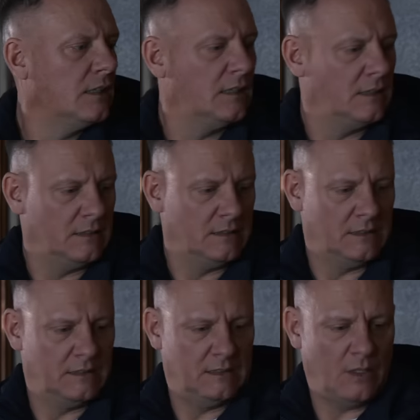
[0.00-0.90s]
God,
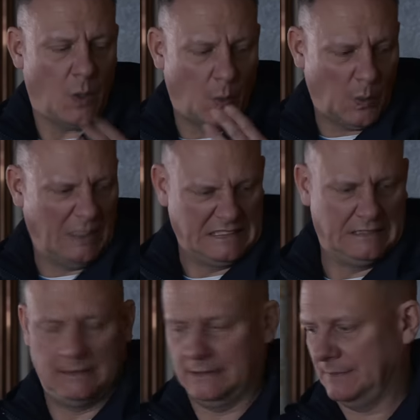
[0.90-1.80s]
what a sight
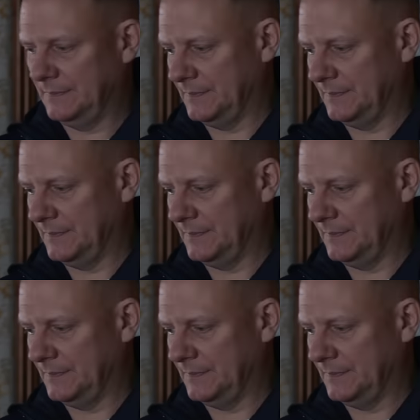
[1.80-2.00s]
she was.